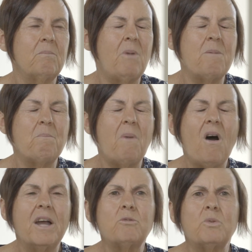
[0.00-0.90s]
My
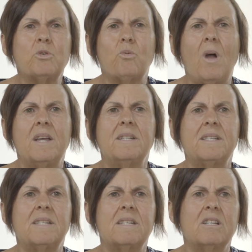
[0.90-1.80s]
mind would
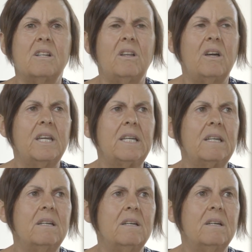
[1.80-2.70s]
race, like
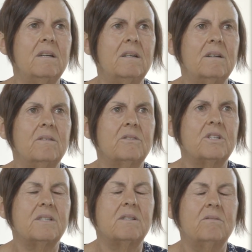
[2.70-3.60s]

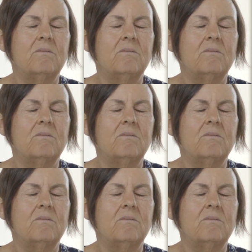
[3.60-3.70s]
just